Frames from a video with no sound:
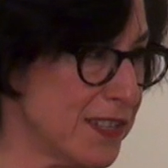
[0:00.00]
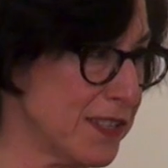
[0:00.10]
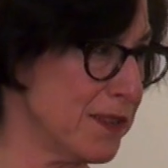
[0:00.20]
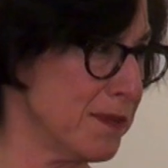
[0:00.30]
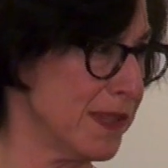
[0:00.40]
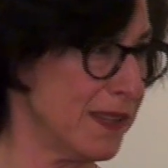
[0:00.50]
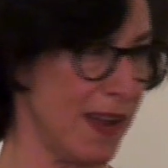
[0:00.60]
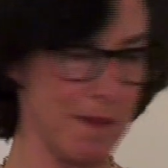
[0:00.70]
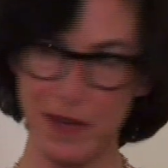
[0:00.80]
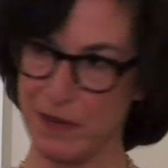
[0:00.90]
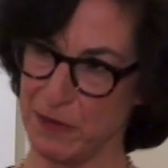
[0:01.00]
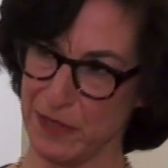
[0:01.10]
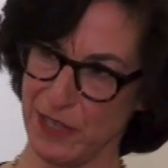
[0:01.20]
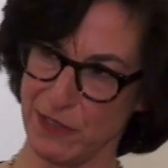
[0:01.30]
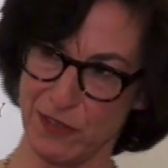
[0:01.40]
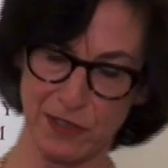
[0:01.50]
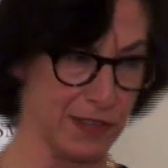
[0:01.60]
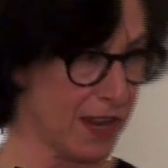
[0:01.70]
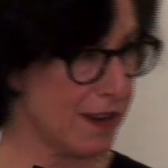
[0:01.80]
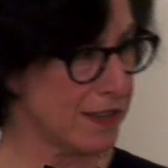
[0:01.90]
excuse me, how about if we let
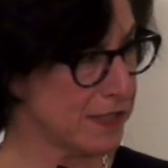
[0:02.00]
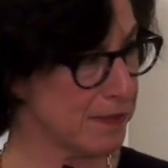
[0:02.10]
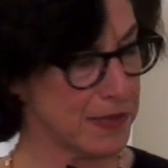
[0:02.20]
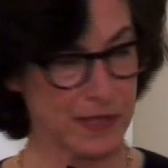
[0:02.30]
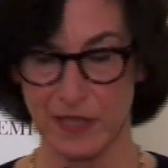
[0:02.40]
Jill Harris speak?